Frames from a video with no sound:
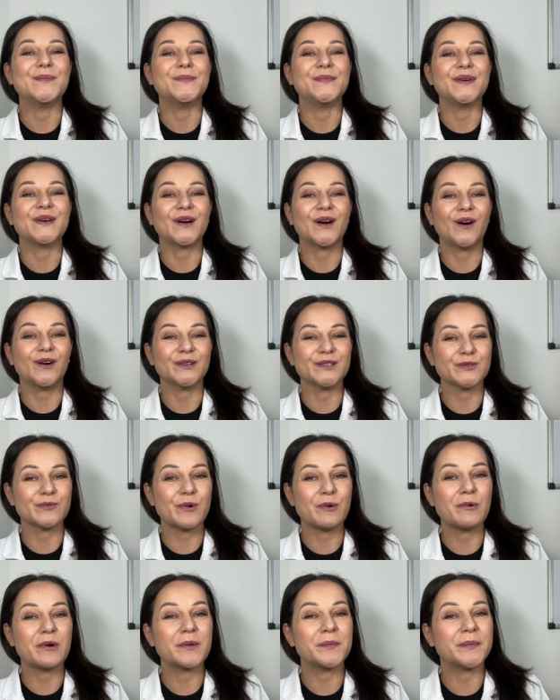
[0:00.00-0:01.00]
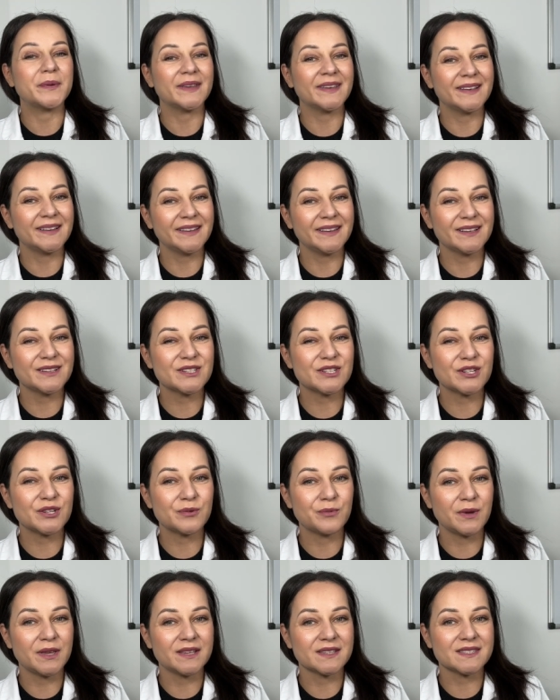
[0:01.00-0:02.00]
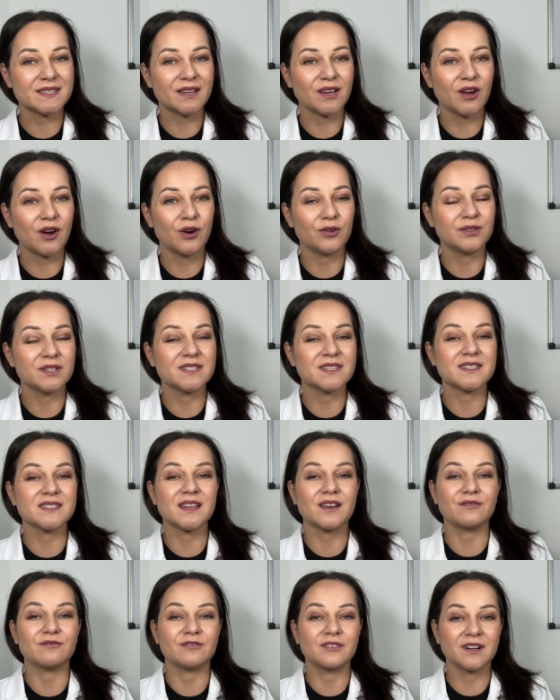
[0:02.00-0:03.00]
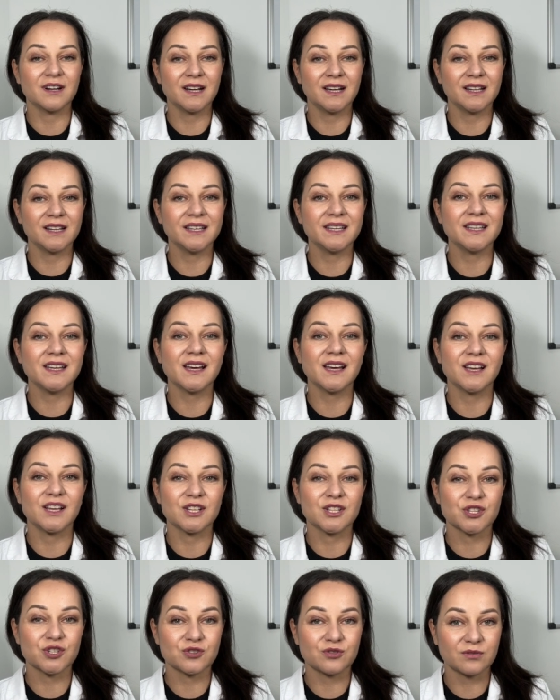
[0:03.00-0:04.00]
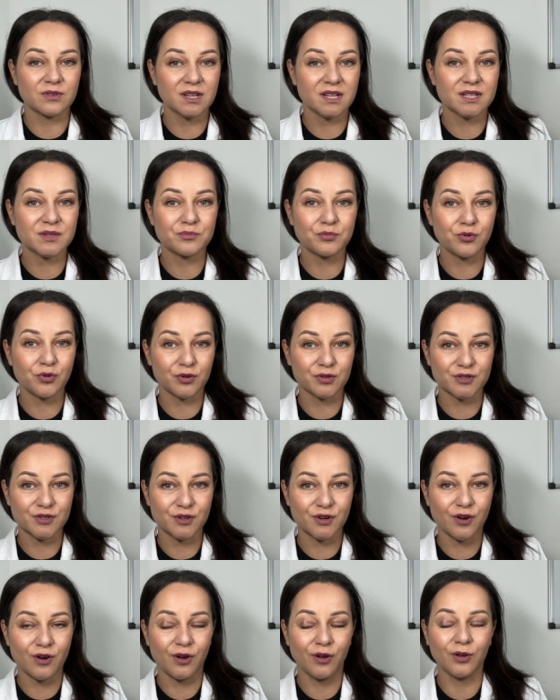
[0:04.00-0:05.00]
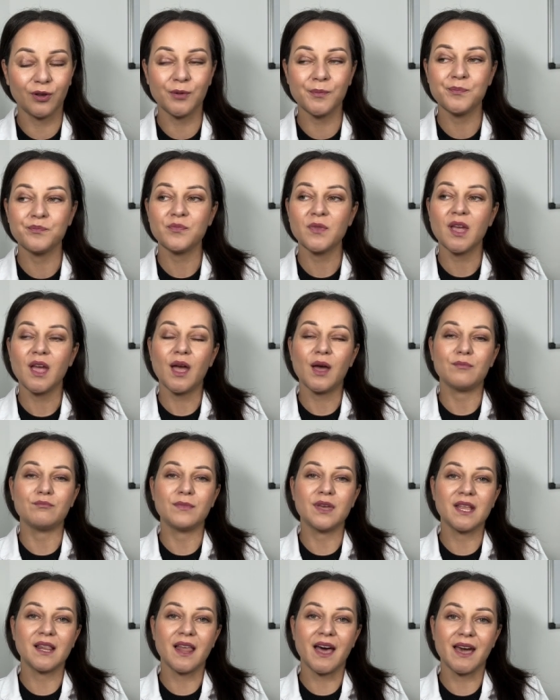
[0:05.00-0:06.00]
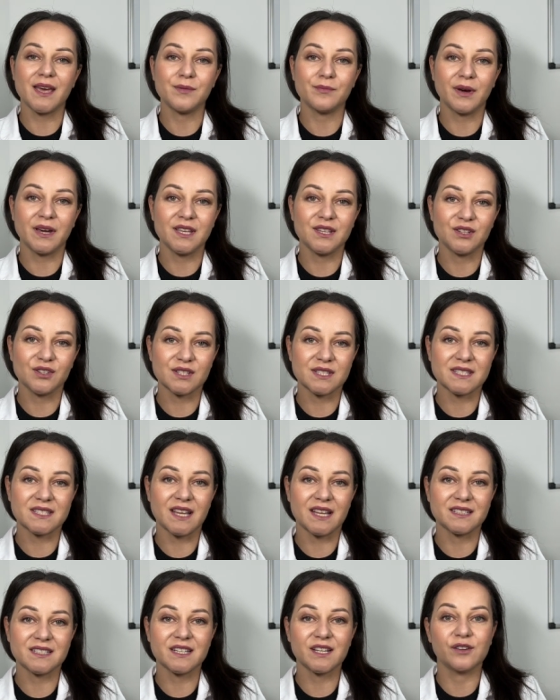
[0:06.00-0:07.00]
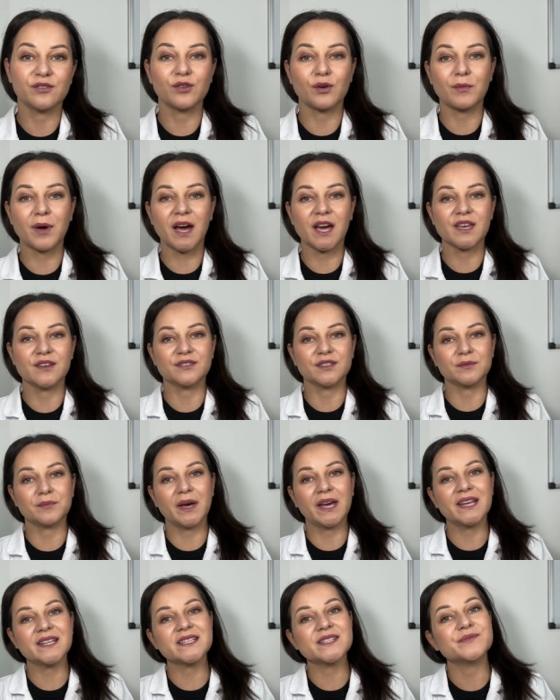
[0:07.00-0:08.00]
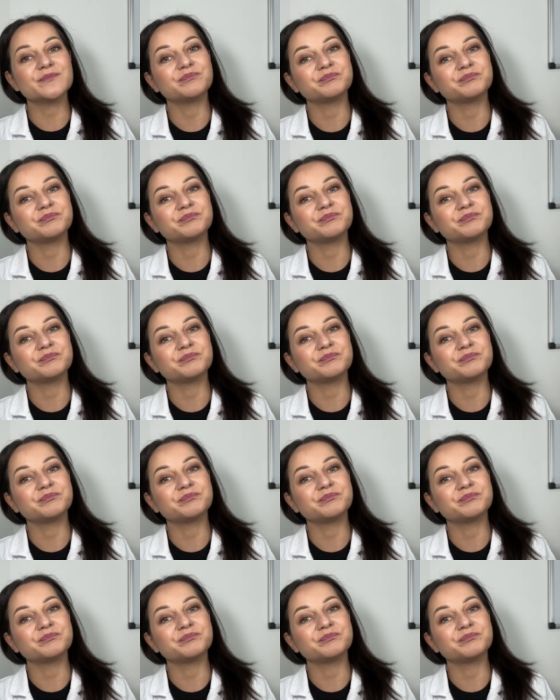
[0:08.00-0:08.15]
because we were peeling 2 weeks ago. This is a really strict protocol, Meline by Nostatic from Ivan Med.